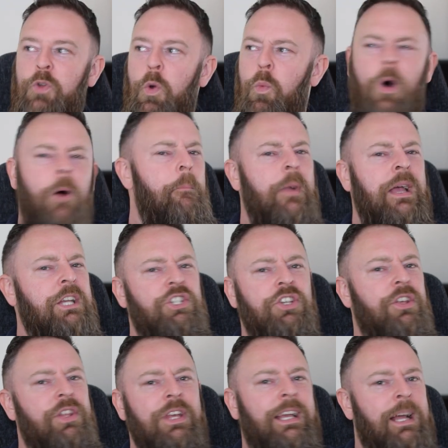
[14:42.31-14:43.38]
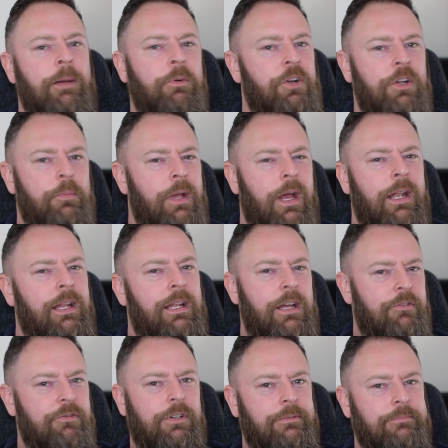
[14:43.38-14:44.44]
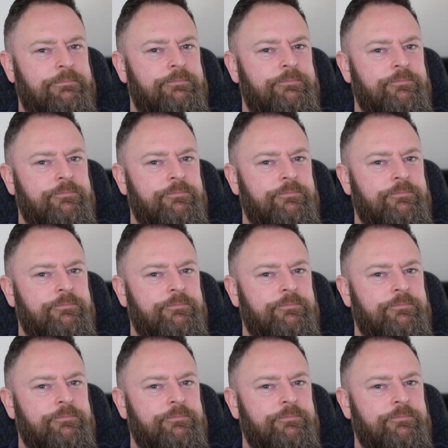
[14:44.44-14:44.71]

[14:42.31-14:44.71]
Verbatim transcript: what makes you think I'm going to be any different?